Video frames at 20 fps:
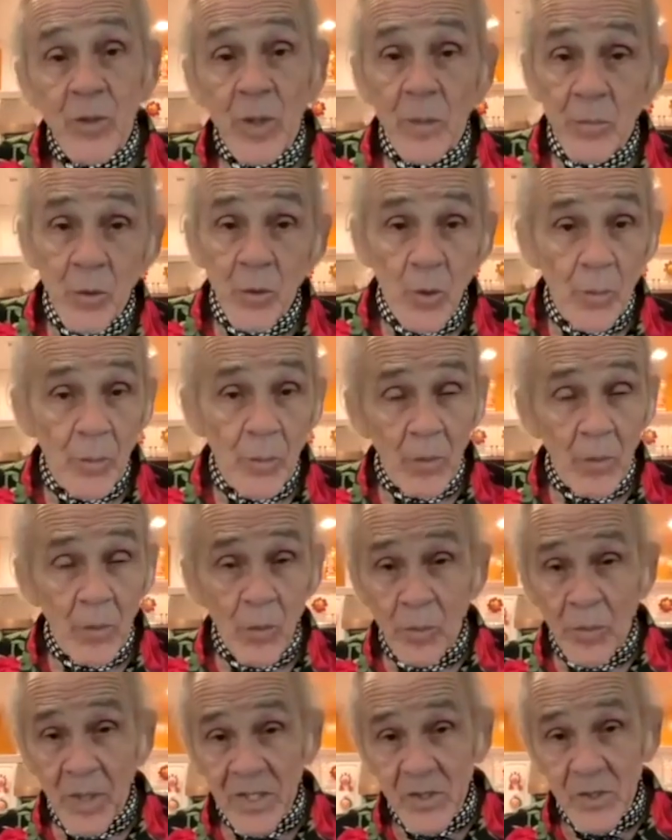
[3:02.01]
I'm doing my
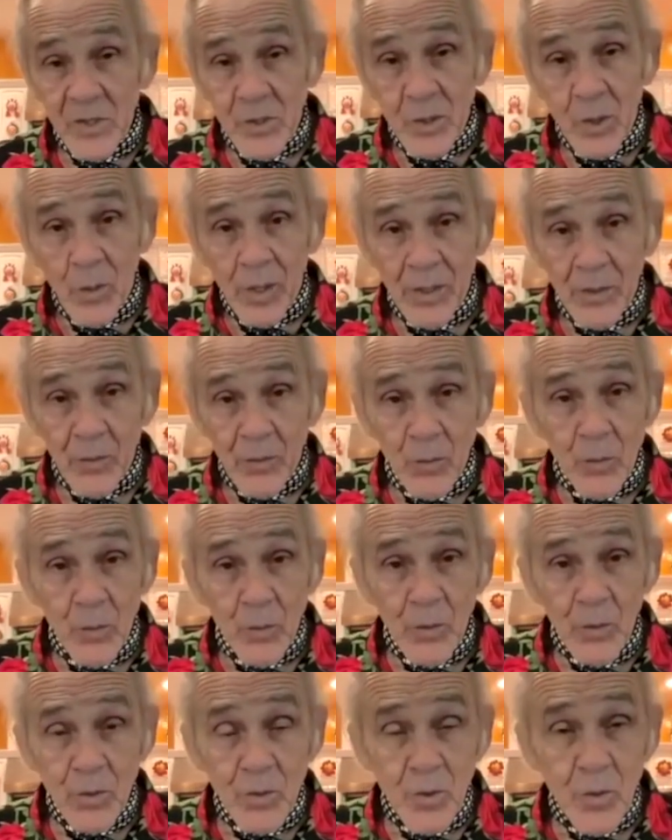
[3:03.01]
one-man show, El
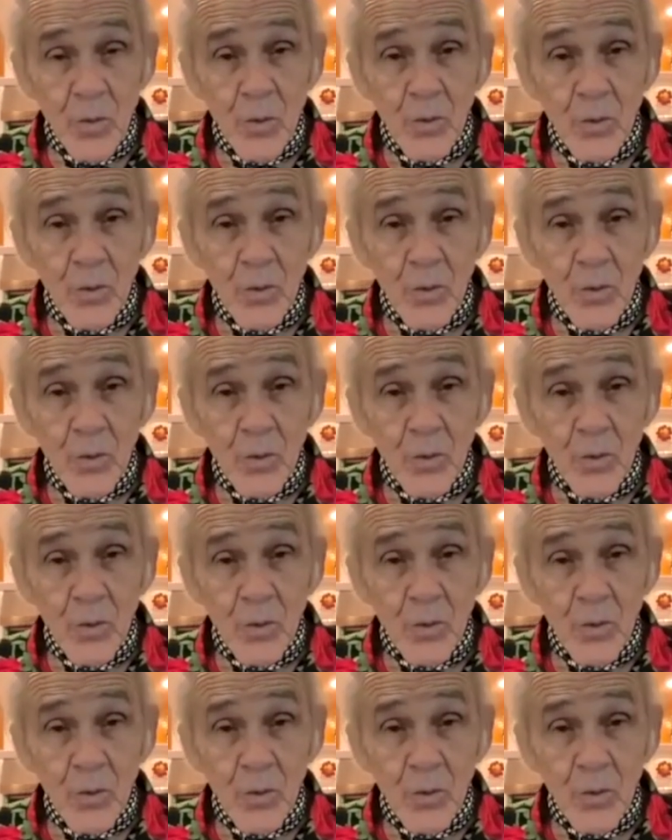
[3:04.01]
Ruco Chuco